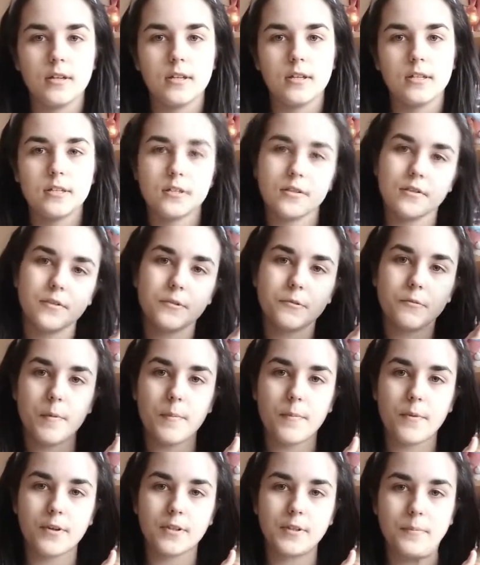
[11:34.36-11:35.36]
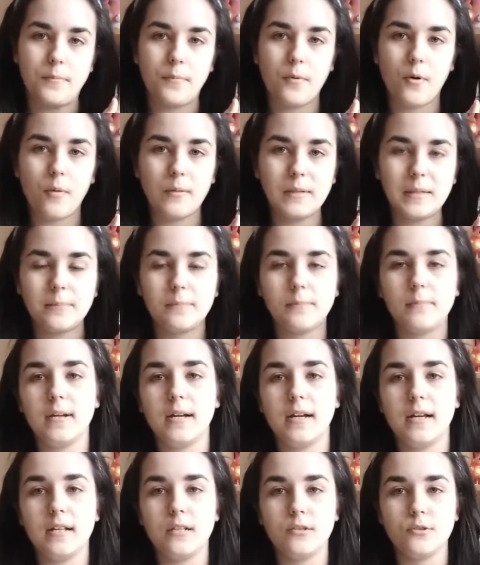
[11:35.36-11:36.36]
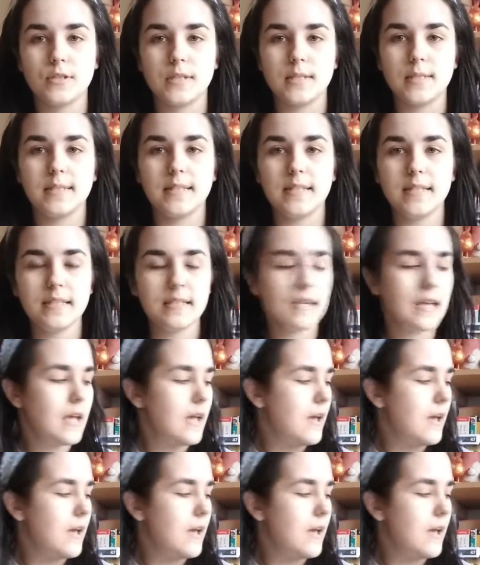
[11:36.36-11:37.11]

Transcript: is Three-Body Problem by Lucy.